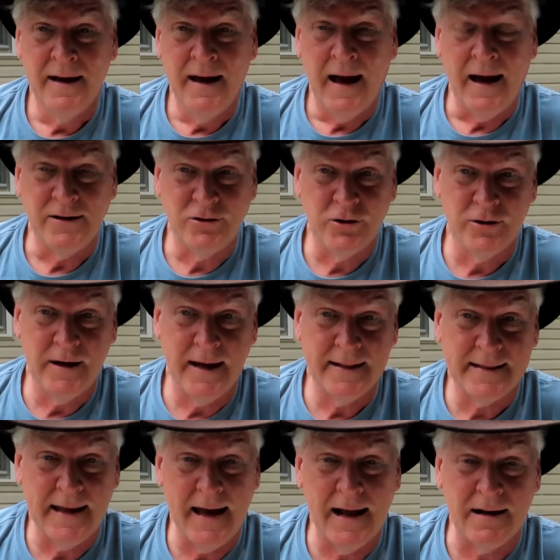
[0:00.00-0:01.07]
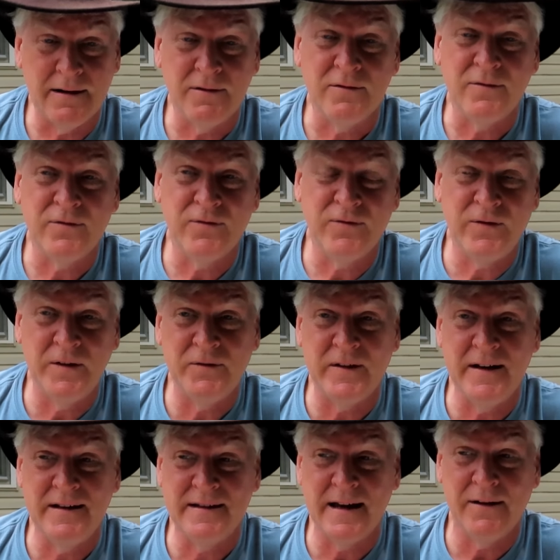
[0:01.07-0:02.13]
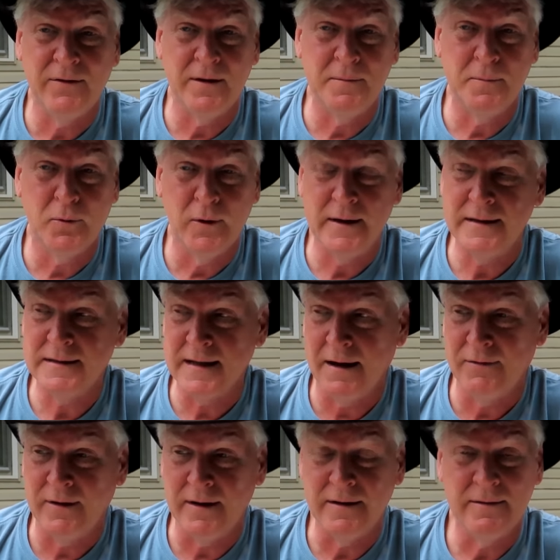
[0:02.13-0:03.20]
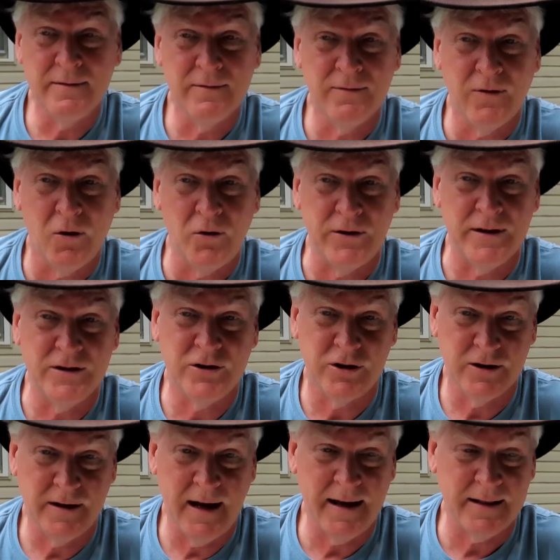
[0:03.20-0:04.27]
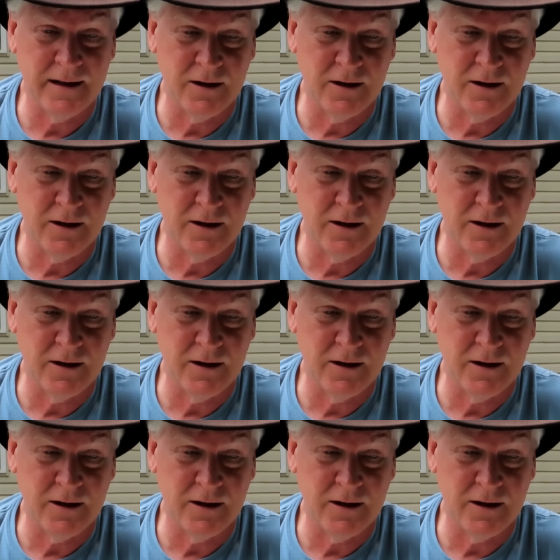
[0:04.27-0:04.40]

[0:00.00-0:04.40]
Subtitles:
I should get that 57.7 voltage at the